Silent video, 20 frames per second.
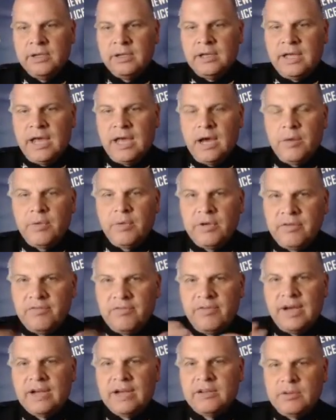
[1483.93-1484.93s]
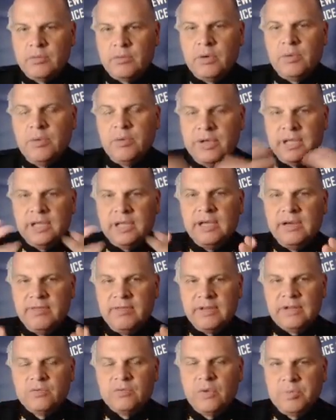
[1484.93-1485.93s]
how we affect and what we
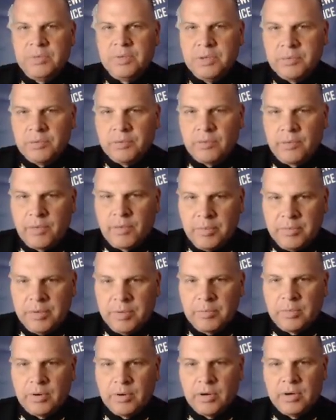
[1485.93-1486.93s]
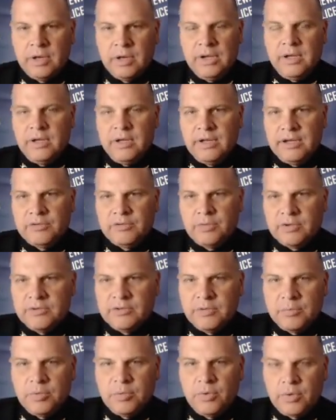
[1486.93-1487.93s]
give. That's what people will remember. That's
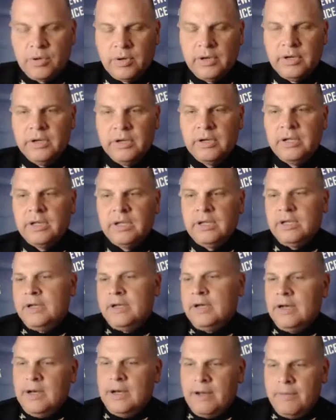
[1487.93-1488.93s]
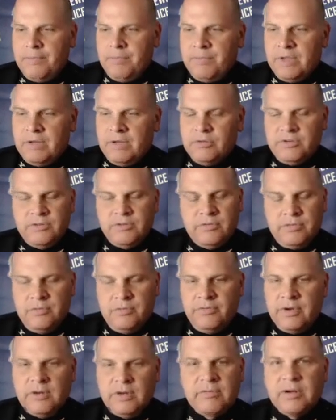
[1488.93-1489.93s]
what's important. It was just
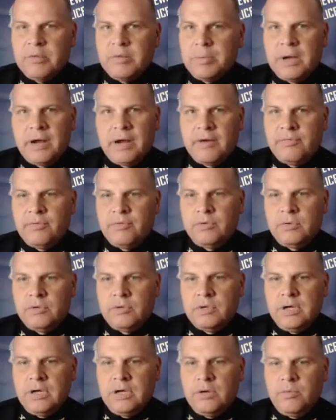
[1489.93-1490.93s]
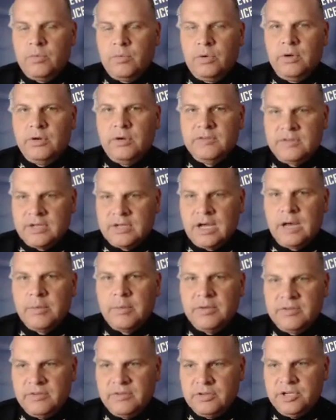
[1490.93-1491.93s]
very, very powerful words and
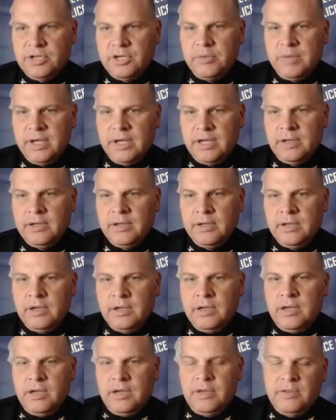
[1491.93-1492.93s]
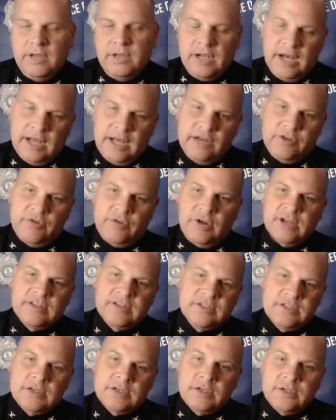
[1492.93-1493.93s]
comments that she made, and then I
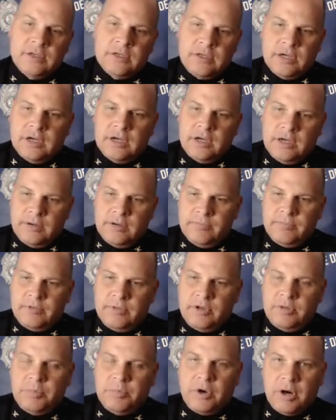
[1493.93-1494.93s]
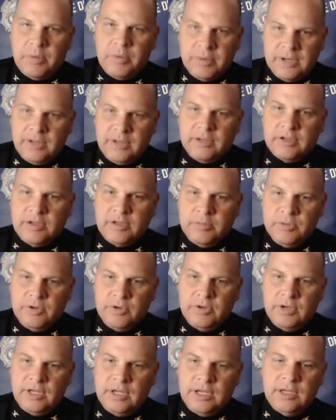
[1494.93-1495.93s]
addressed the department and the
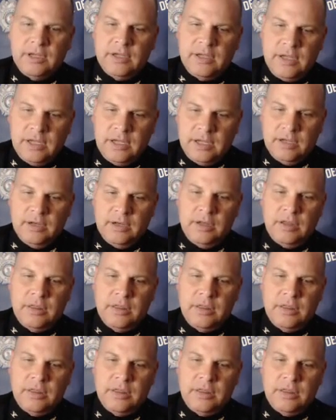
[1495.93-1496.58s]
community, and